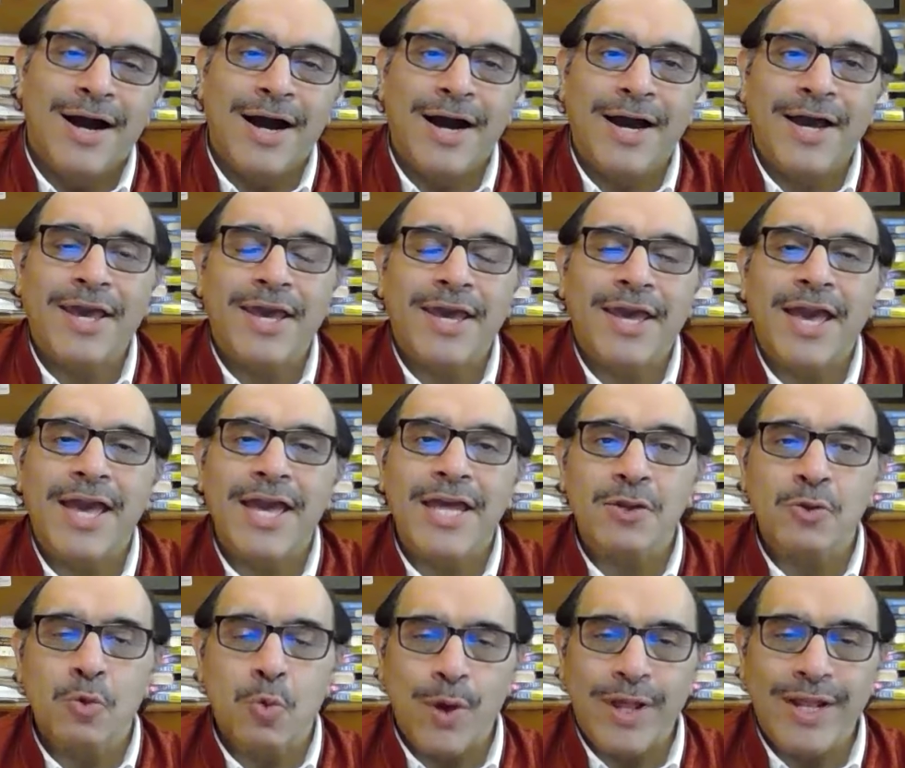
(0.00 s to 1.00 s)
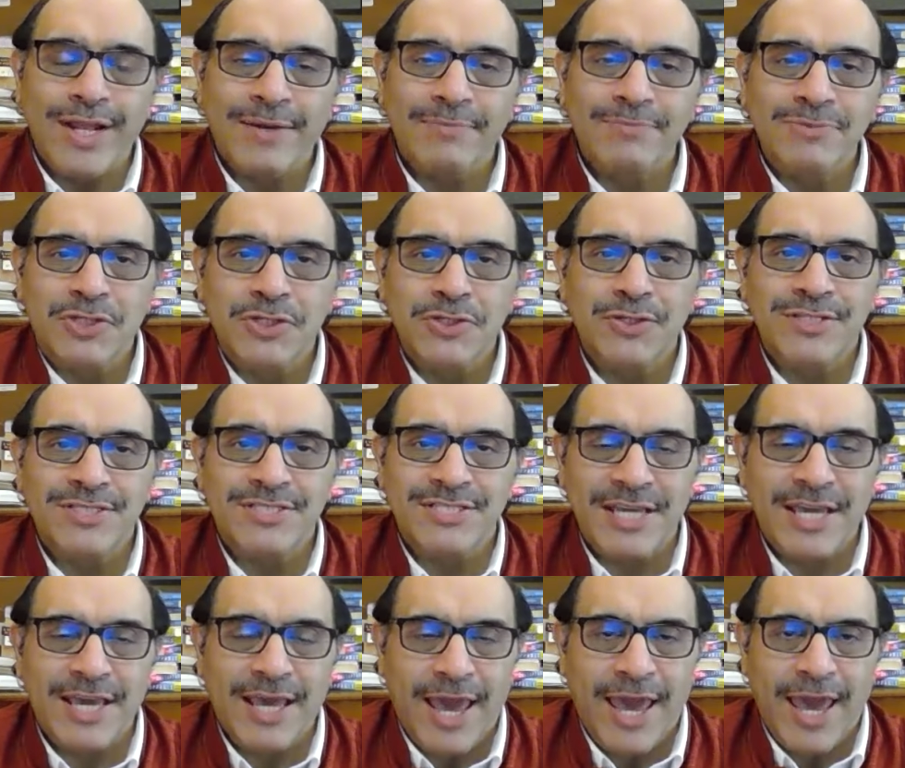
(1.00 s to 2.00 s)
Hi, and welcome to the
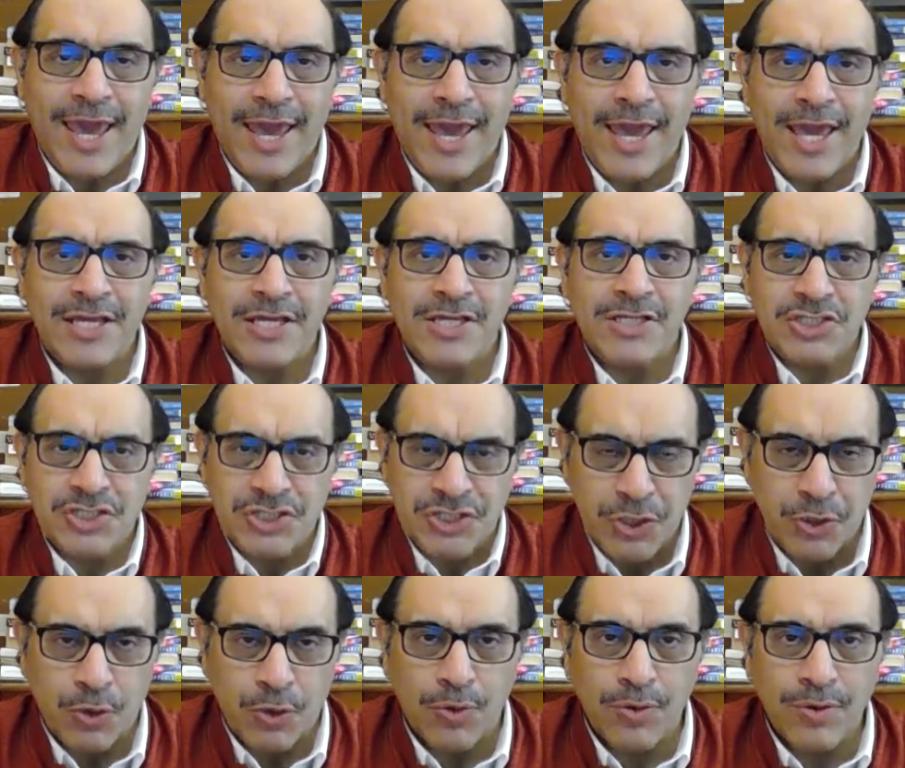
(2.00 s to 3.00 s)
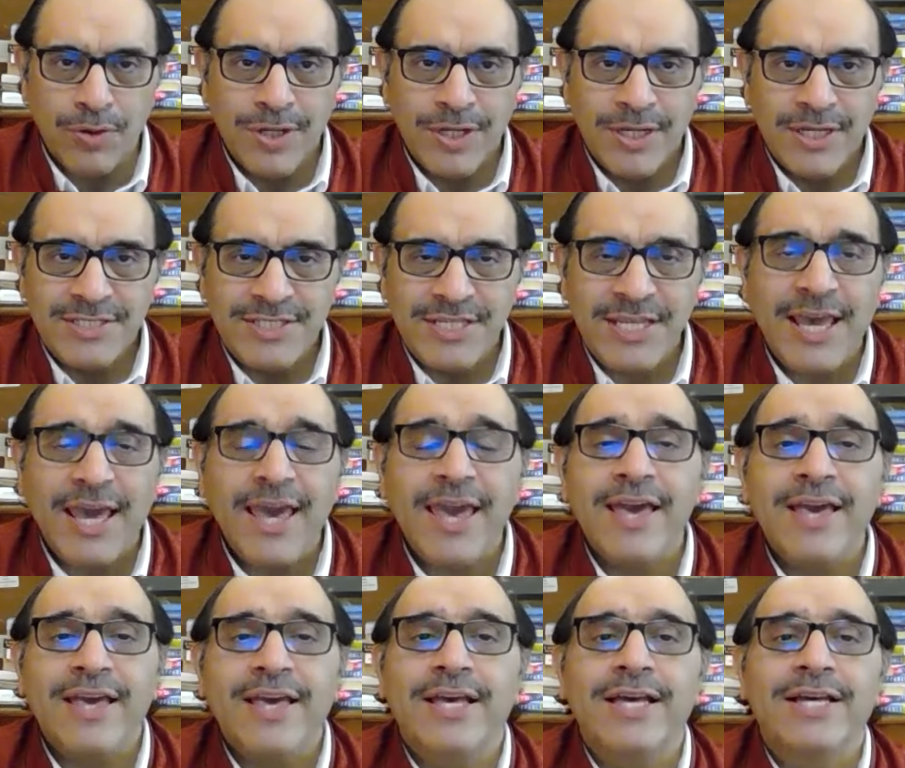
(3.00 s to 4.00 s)
CAA show.
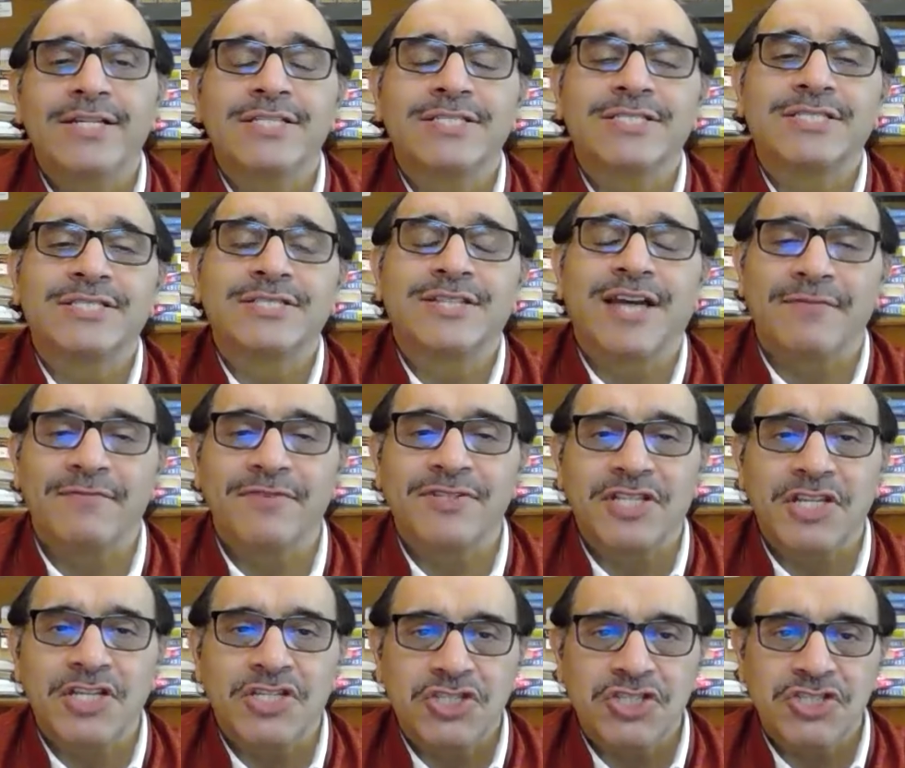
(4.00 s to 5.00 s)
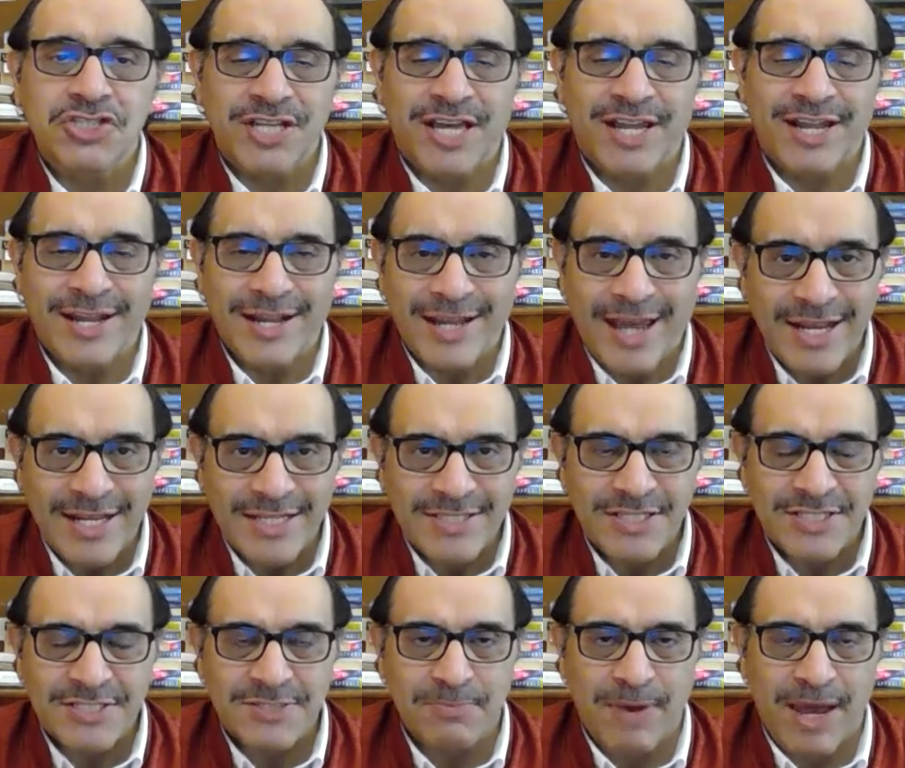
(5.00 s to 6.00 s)
CAA is Conversations and
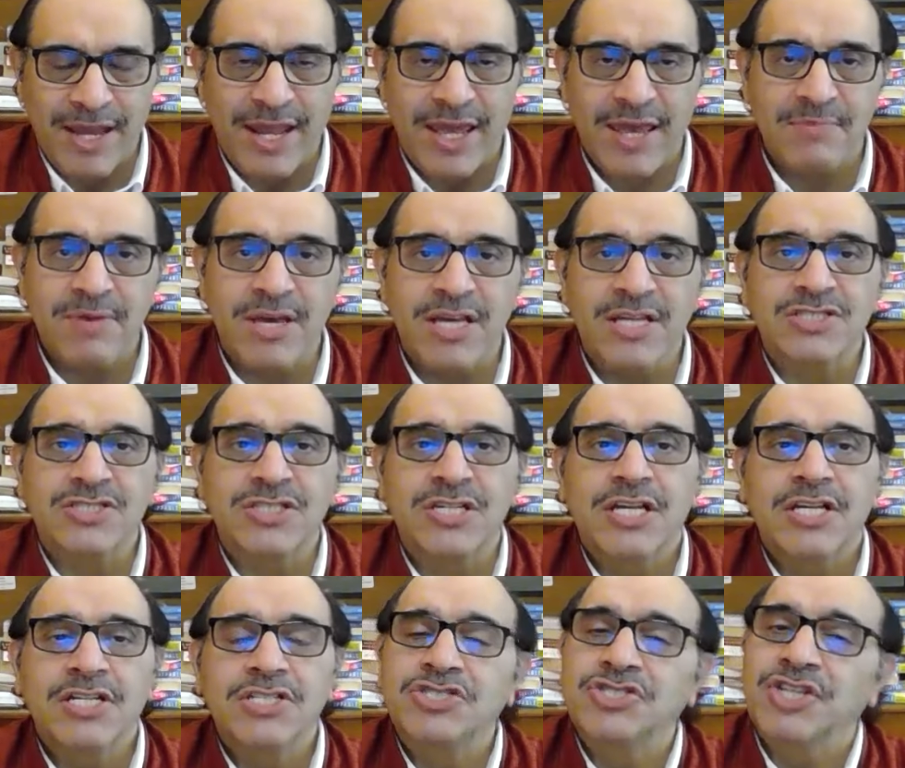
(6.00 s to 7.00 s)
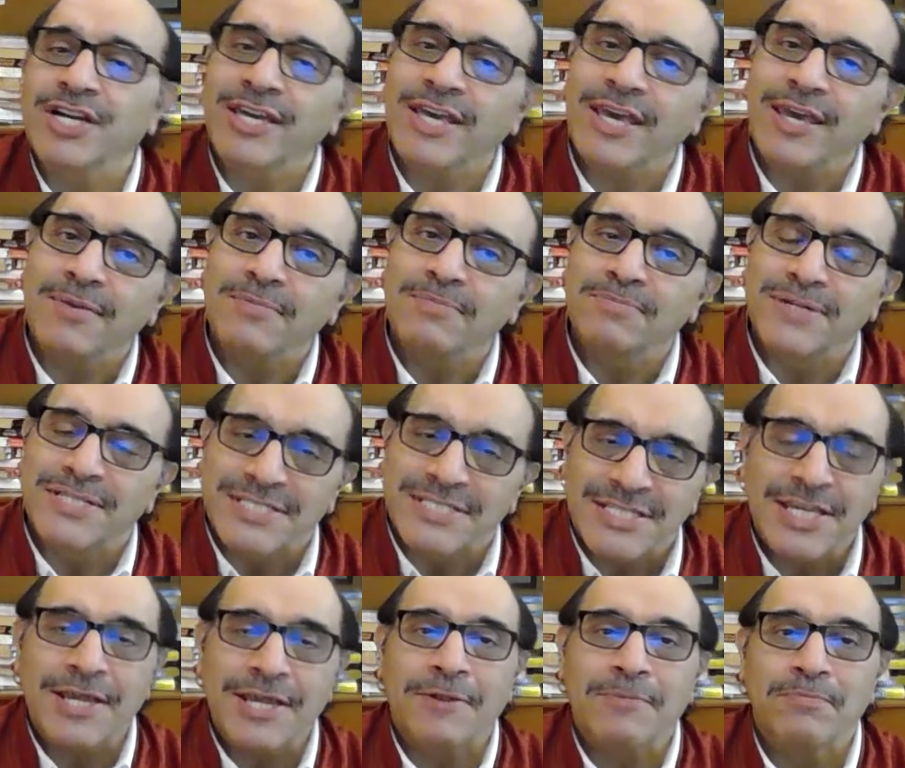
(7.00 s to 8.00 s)
Analysis. My name is Juggi
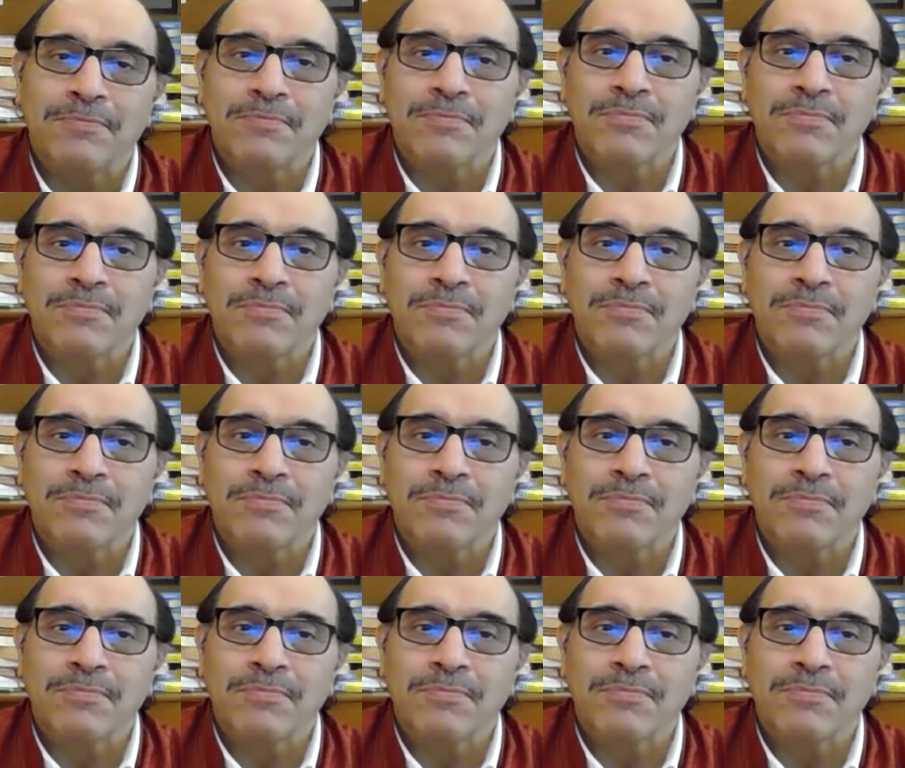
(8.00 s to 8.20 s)
Bhasin.